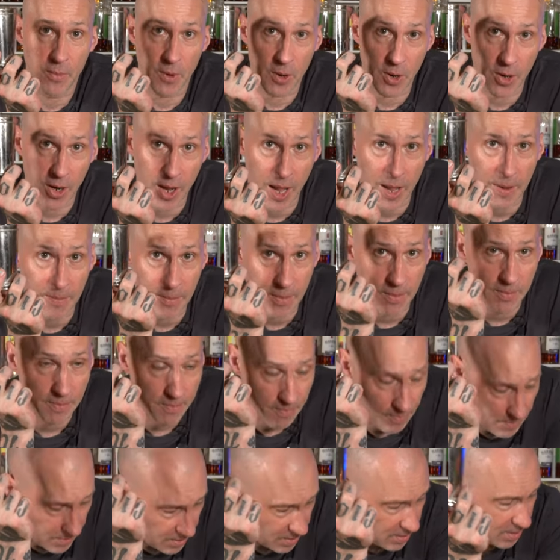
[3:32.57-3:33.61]
Okay,
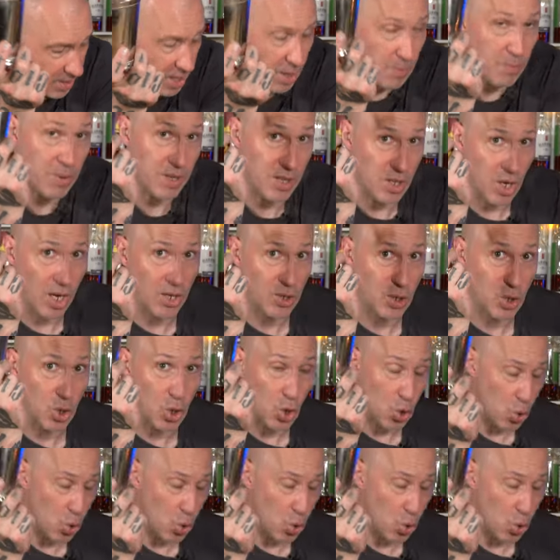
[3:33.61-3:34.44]
keep it nice and